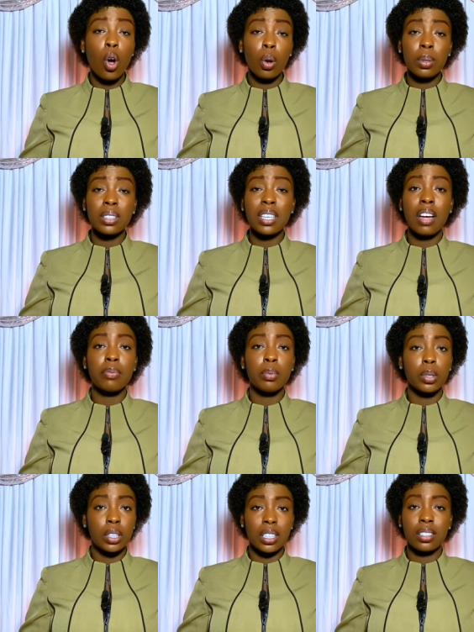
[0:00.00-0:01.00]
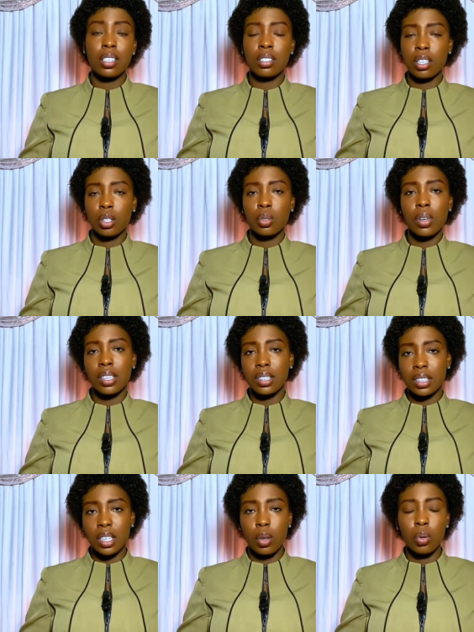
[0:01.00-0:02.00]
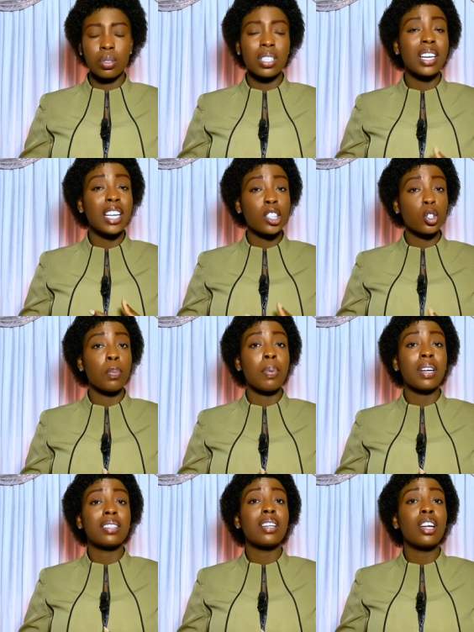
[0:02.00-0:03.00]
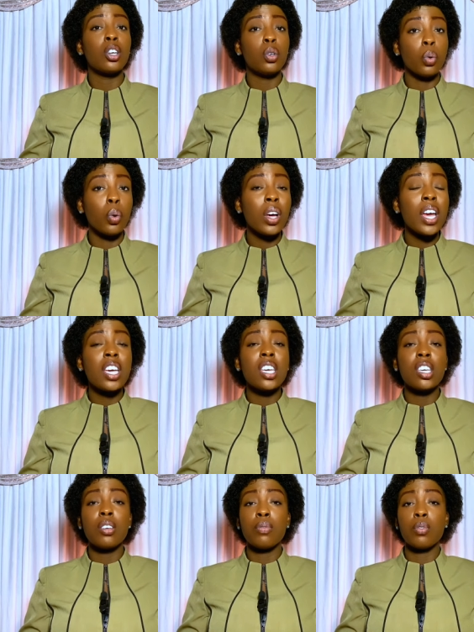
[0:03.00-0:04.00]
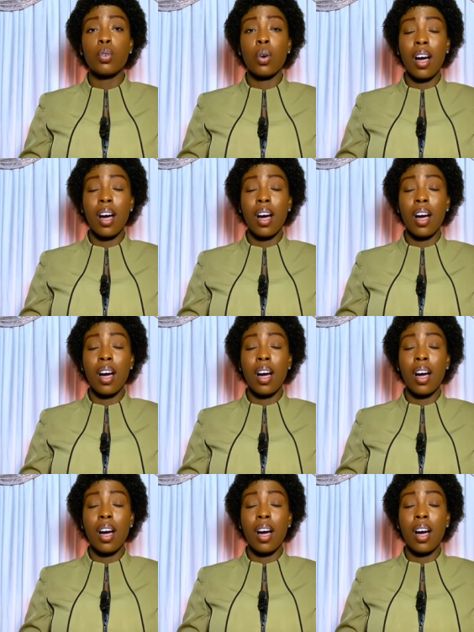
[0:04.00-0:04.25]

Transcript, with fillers: Always have protected sexual intercourse. Let your partner know if you